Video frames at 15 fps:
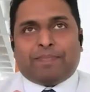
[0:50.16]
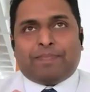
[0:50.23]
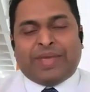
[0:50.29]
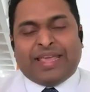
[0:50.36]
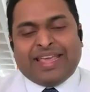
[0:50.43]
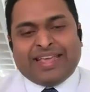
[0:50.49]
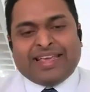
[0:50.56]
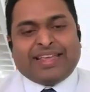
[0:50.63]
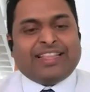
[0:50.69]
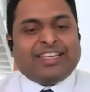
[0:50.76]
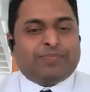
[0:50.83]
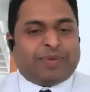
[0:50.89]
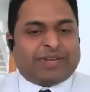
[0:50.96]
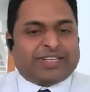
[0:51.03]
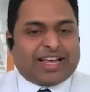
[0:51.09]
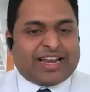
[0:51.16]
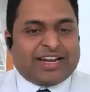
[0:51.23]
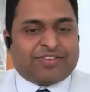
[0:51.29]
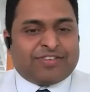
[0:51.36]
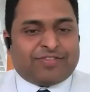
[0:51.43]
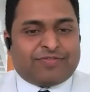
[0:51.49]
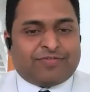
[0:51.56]
Being in the
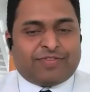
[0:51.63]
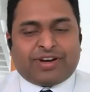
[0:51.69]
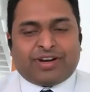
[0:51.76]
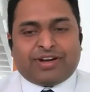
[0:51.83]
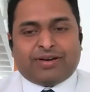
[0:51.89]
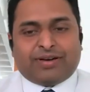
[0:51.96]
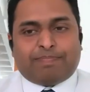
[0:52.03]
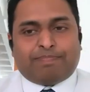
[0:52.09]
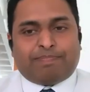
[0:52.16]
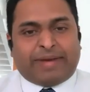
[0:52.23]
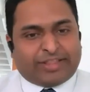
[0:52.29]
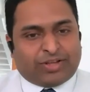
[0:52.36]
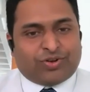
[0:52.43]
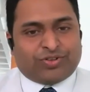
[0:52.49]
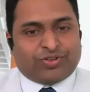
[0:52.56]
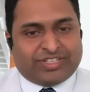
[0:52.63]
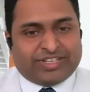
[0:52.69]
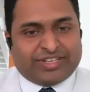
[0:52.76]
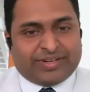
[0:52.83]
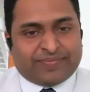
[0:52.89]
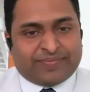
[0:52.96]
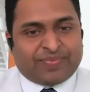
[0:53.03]
specialty of
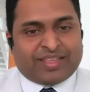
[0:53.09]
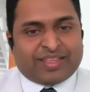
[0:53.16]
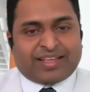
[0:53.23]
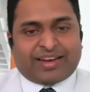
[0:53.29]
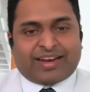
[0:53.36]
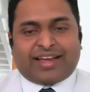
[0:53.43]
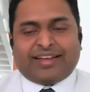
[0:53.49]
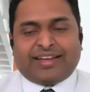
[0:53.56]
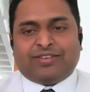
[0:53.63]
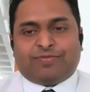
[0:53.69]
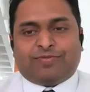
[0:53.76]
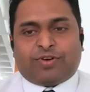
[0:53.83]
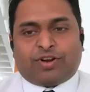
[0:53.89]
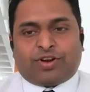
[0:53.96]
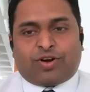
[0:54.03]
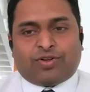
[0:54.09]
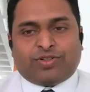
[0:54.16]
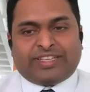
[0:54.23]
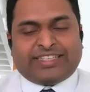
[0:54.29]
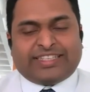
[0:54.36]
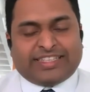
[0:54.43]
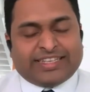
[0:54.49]
pathology, right, for all
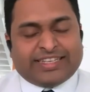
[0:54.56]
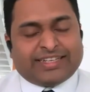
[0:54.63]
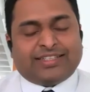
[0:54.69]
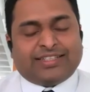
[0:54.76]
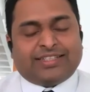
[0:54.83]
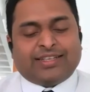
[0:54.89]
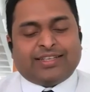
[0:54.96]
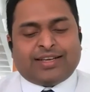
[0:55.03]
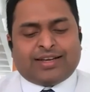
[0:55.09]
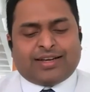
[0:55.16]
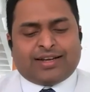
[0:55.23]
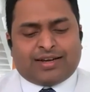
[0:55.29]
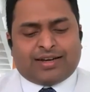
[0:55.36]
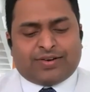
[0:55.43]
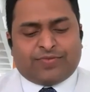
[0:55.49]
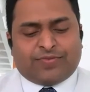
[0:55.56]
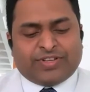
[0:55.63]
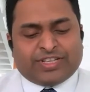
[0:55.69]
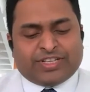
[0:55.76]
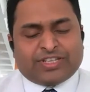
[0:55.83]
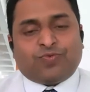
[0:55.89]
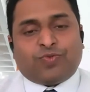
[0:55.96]
these years, we
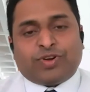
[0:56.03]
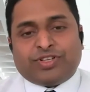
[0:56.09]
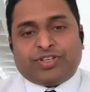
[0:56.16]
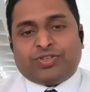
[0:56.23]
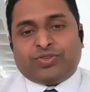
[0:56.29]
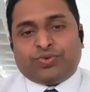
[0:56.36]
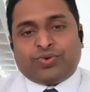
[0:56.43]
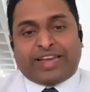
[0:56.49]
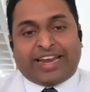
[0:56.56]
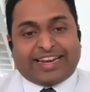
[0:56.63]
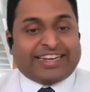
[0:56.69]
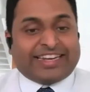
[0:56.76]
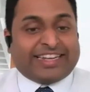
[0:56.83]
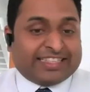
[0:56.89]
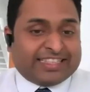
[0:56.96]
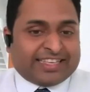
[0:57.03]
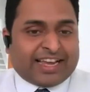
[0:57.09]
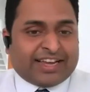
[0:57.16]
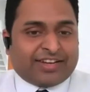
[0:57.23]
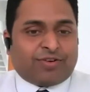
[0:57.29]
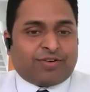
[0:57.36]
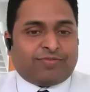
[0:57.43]
just wanted to get an
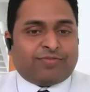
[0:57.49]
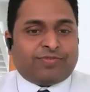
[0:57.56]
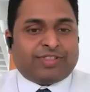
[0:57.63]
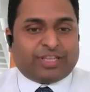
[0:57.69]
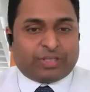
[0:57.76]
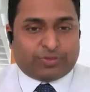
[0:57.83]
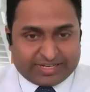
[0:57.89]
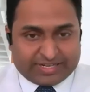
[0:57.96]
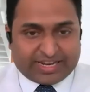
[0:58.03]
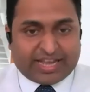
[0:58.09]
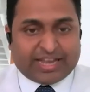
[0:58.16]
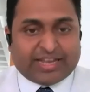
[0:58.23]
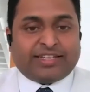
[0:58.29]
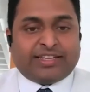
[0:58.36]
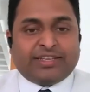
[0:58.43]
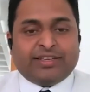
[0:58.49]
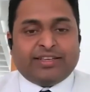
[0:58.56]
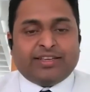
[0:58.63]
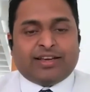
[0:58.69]
insight of the specialty,